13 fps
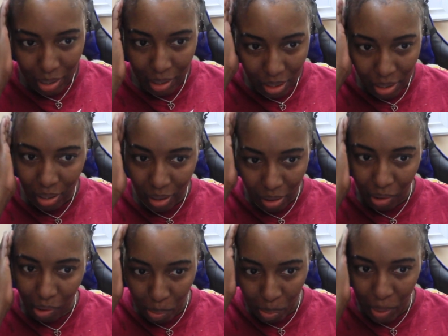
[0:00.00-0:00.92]
You
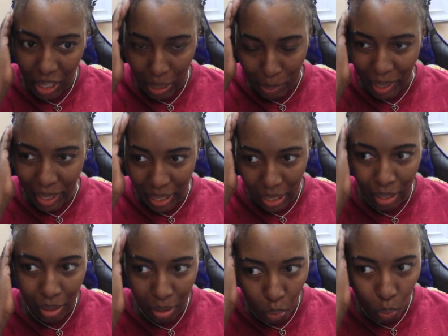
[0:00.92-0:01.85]
know,
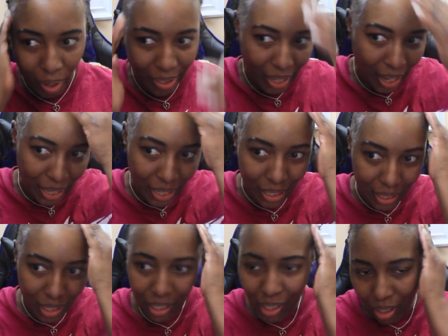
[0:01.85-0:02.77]
maybe one
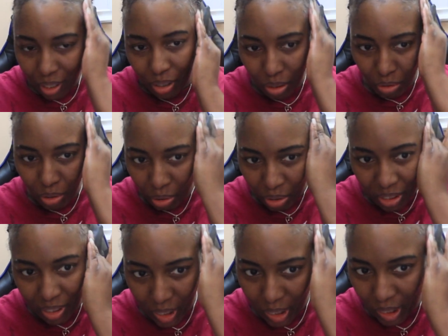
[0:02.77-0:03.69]
night you're
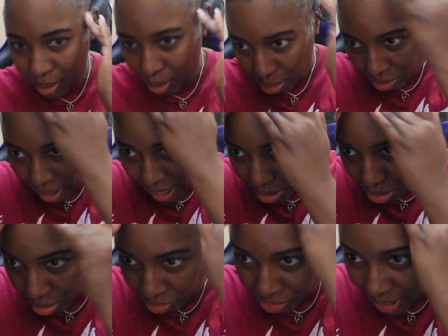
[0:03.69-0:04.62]
noticing a little
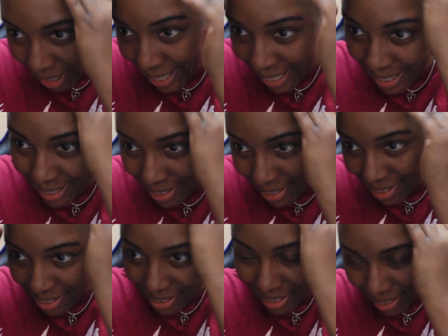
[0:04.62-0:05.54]
extra
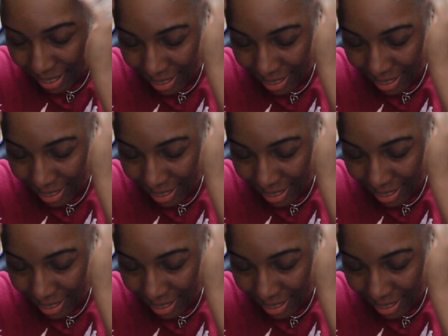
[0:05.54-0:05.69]
flakes.